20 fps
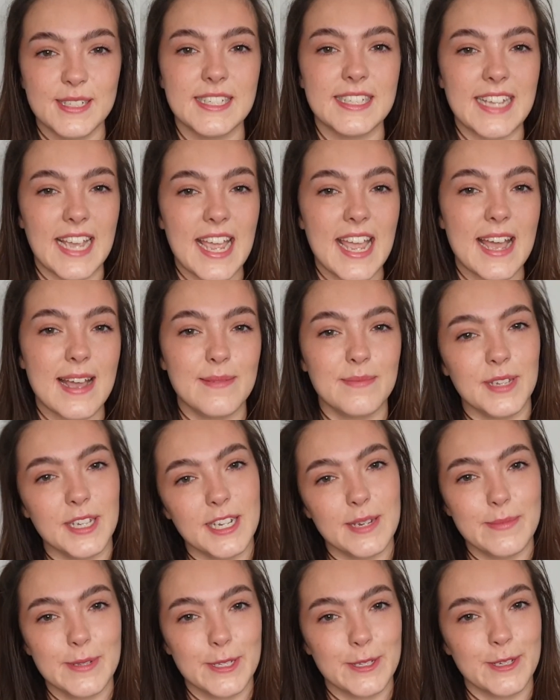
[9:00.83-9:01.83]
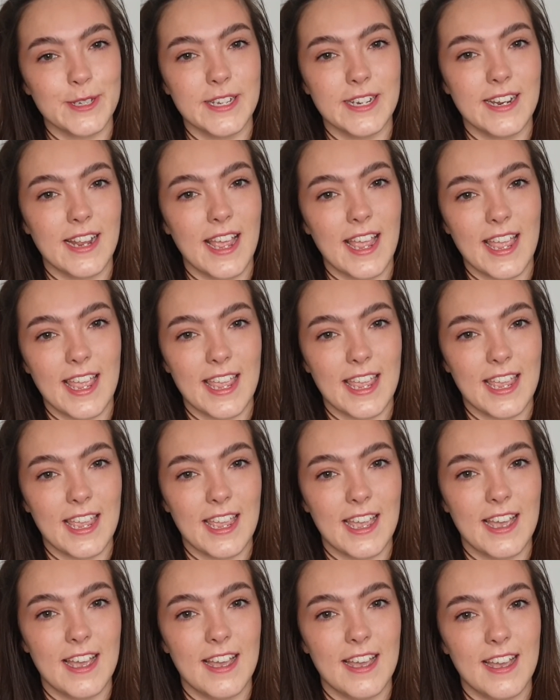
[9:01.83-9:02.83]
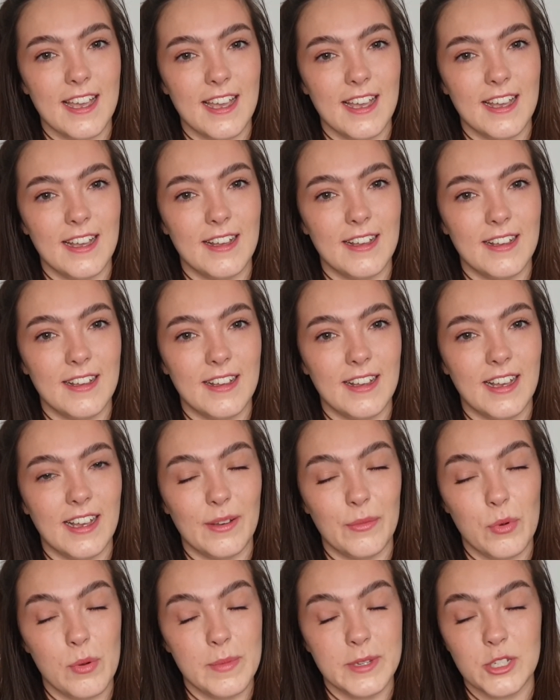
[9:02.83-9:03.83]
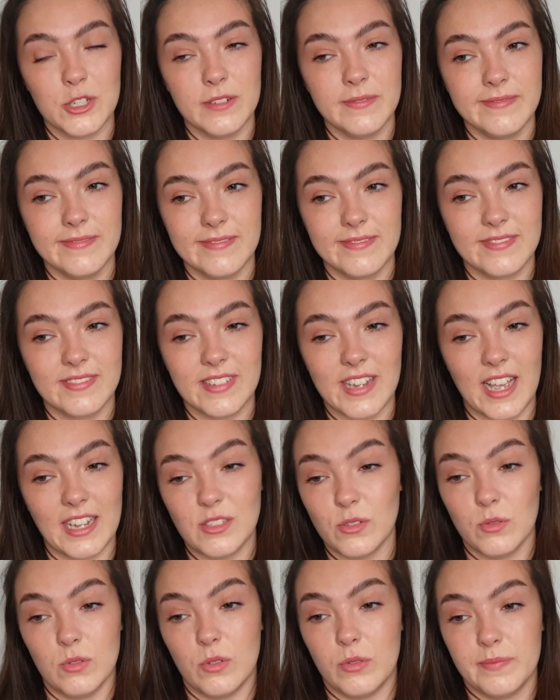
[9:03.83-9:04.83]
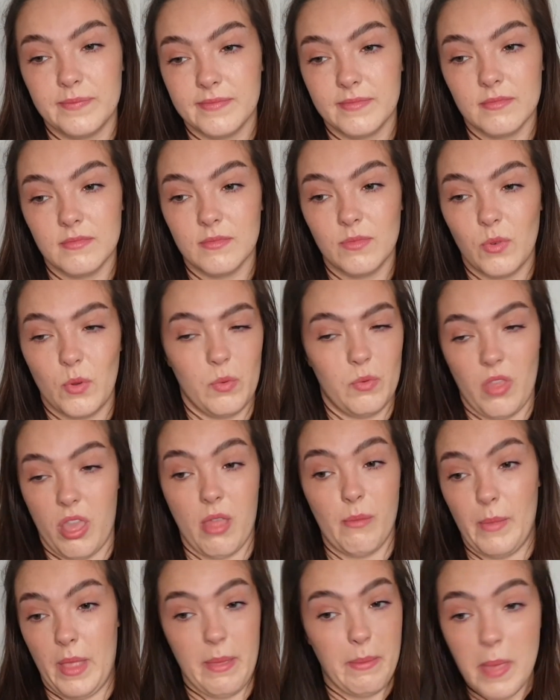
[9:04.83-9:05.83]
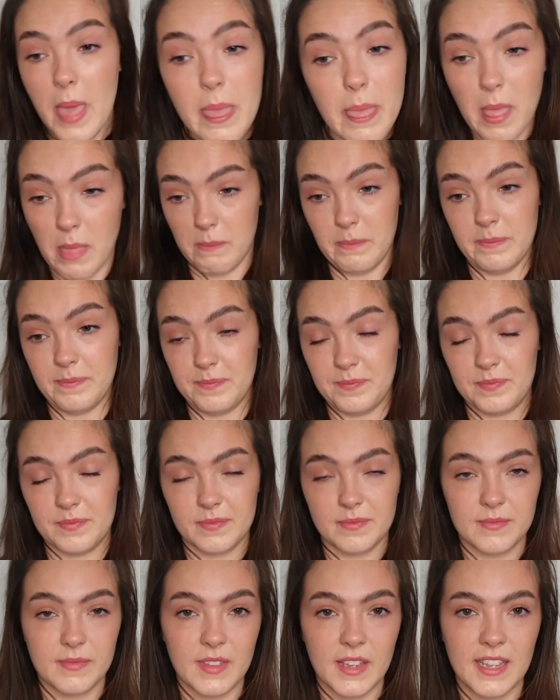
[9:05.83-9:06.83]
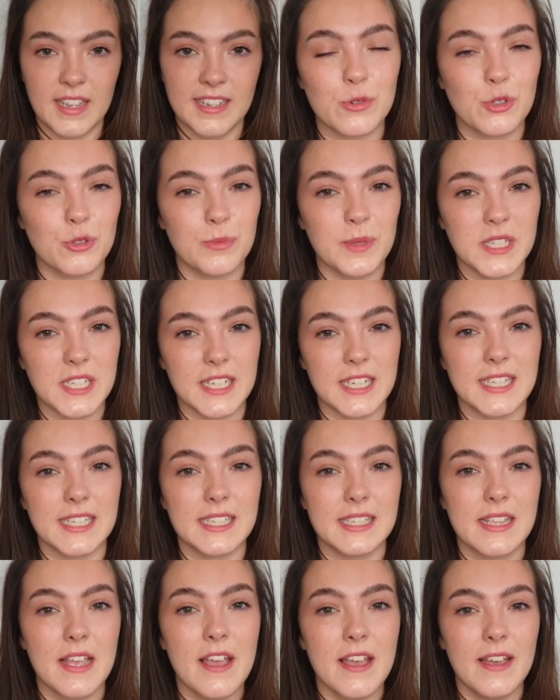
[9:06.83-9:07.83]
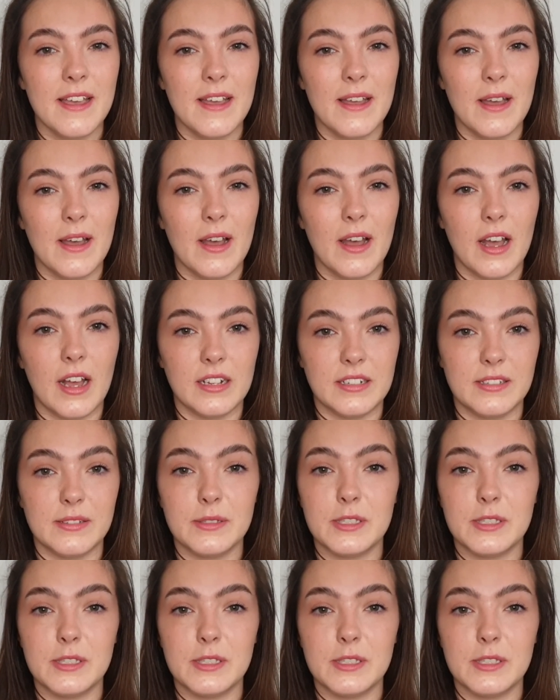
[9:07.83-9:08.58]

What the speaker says: today I'm going to be doing a, what am I doing? I don't know. What was I doing? Social media links. I'm